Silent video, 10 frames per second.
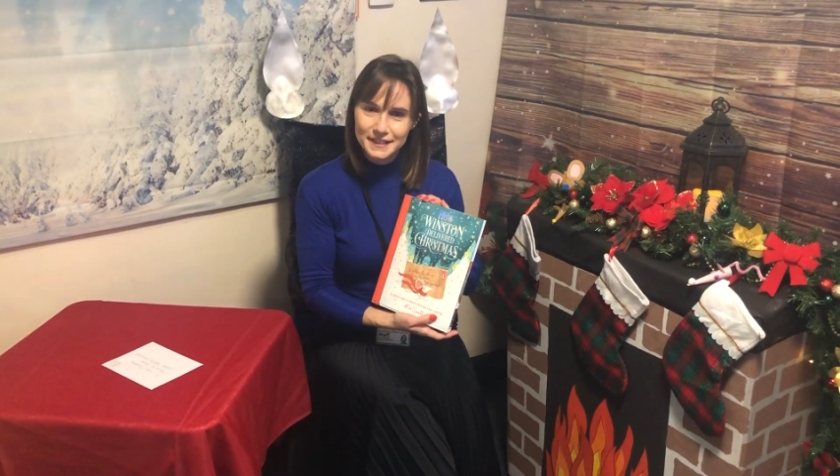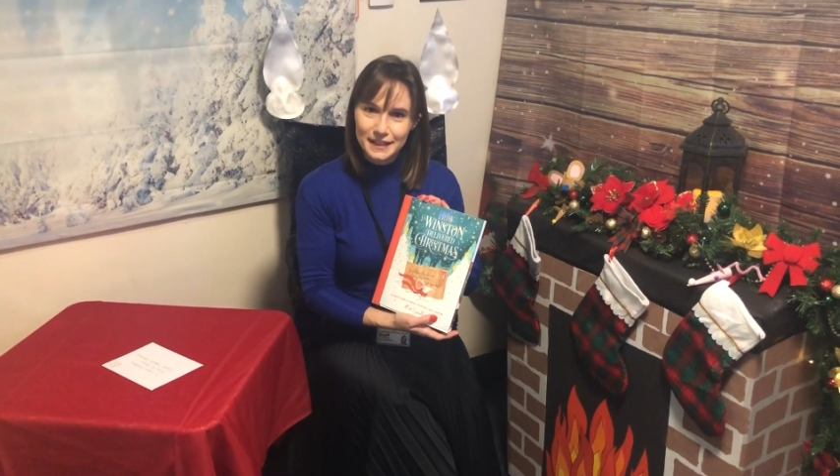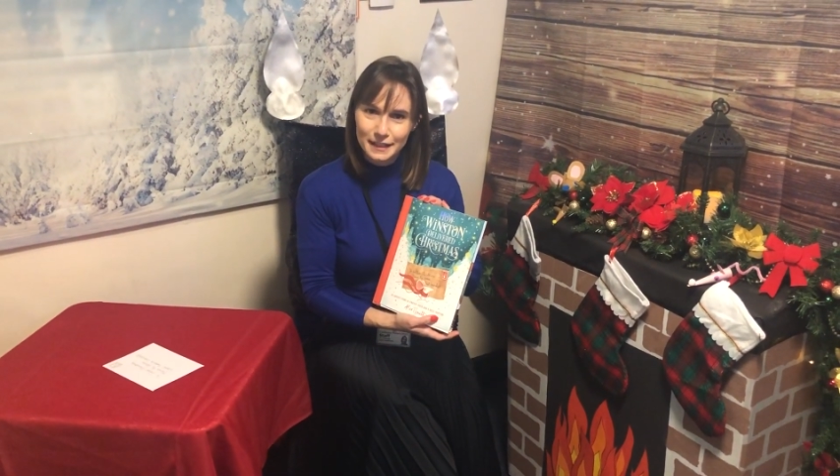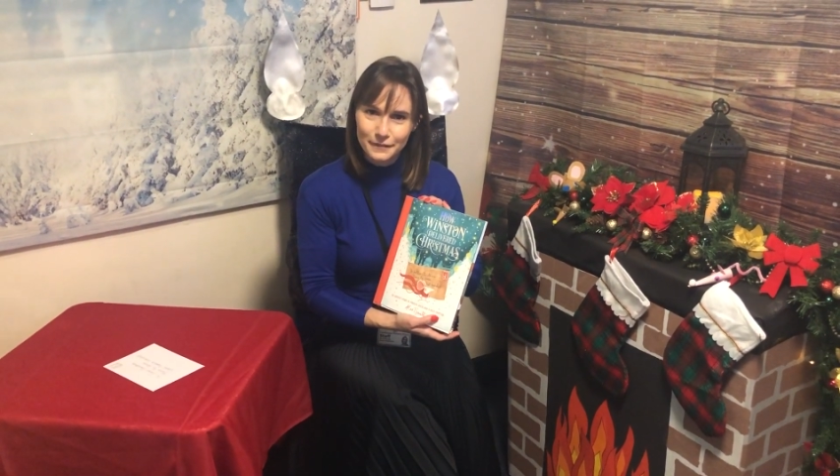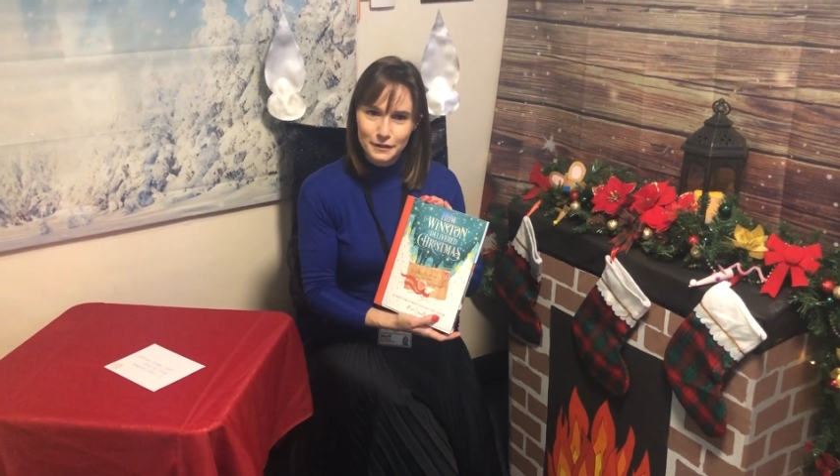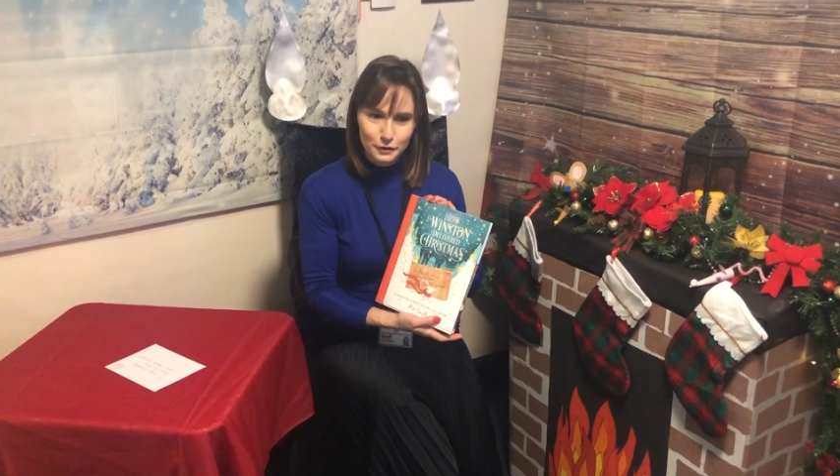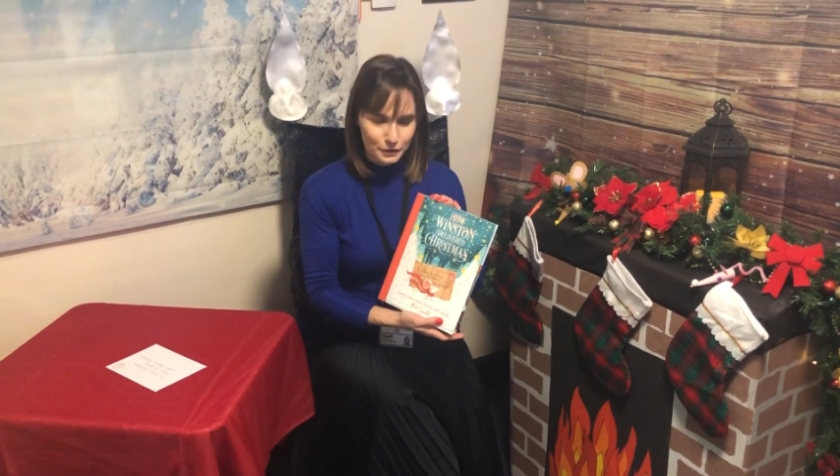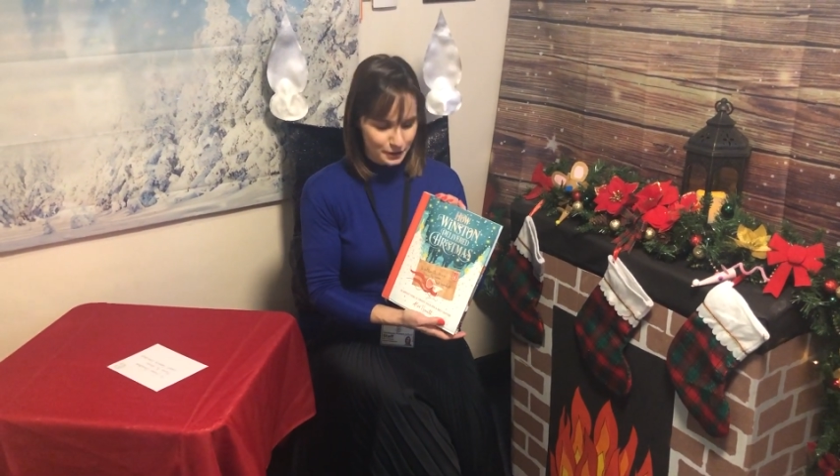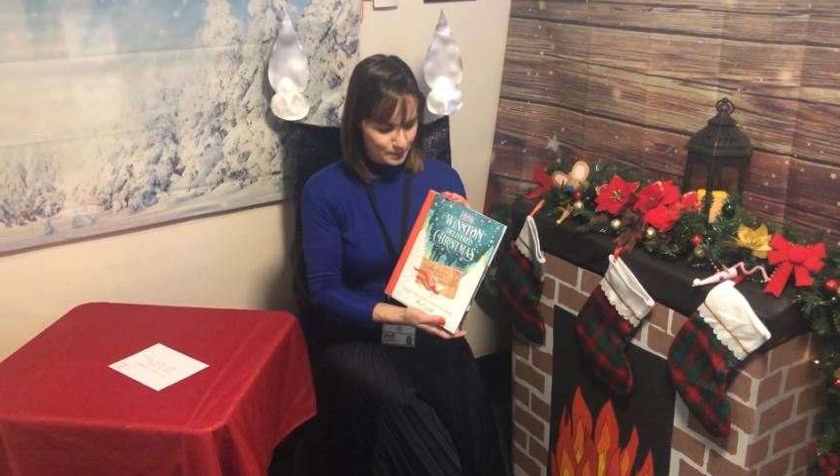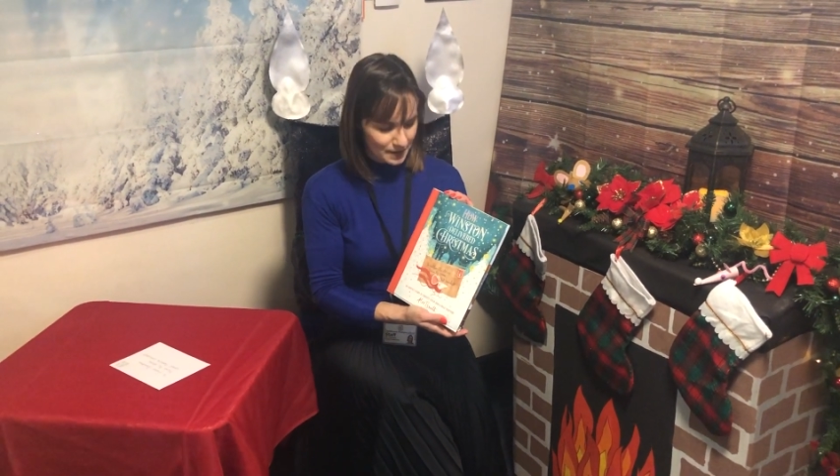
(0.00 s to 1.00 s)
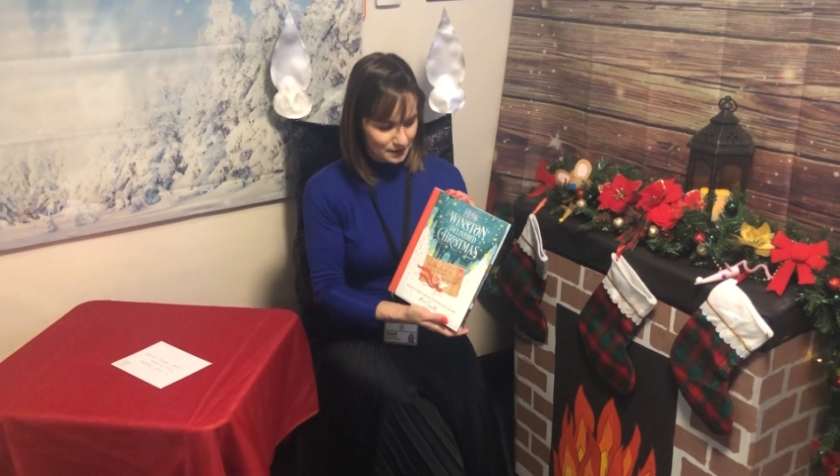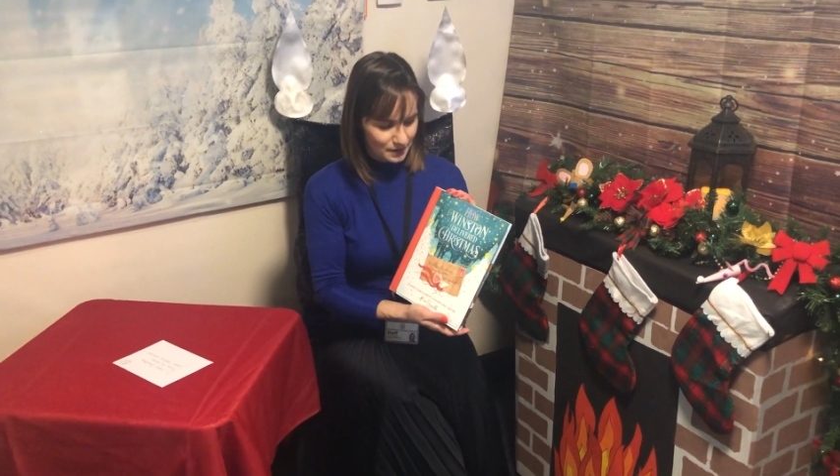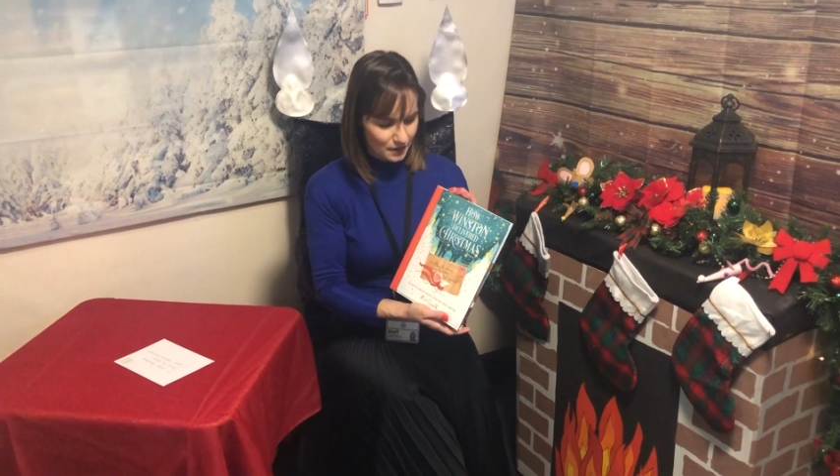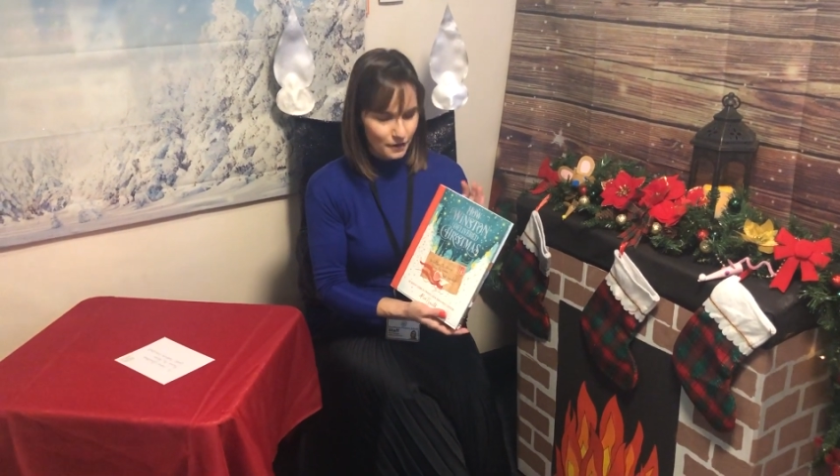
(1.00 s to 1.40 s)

Delivered Christmas,